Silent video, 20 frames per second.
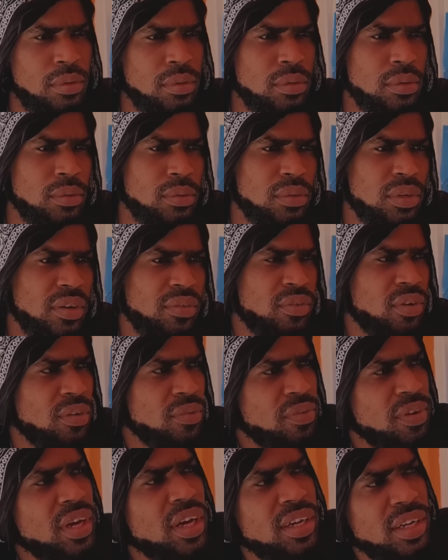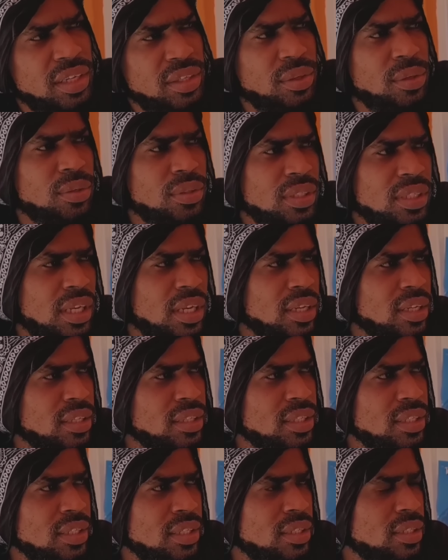And I've got to figure that out still not
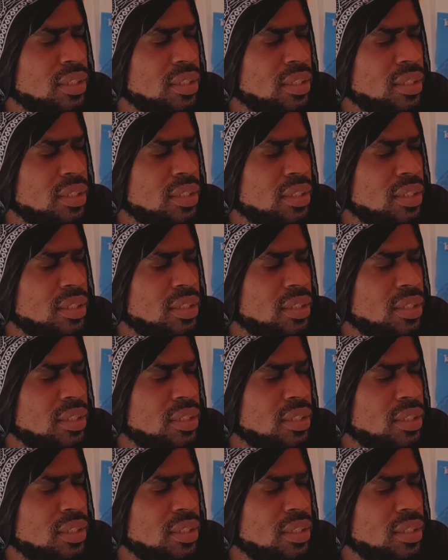tea.